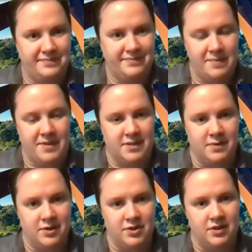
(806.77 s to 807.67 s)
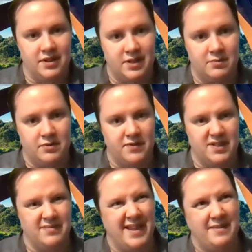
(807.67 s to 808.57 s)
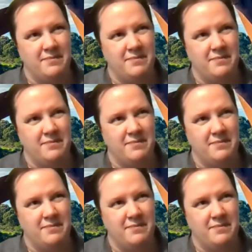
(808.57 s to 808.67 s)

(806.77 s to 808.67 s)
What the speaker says: epistemological interpretivism, then